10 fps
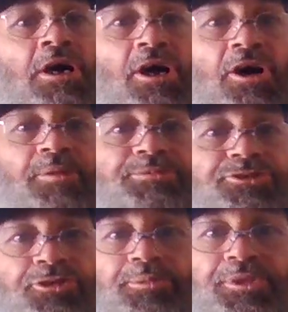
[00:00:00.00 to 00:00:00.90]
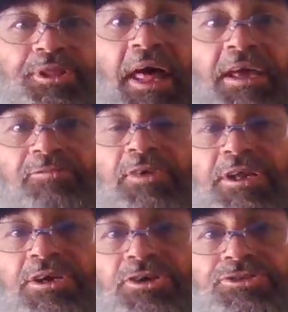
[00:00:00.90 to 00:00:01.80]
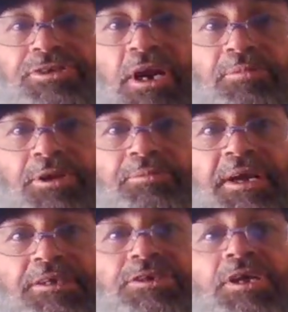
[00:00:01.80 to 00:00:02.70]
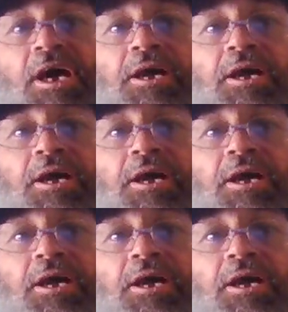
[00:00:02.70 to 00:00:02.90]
comes from like videos that I'm going to make today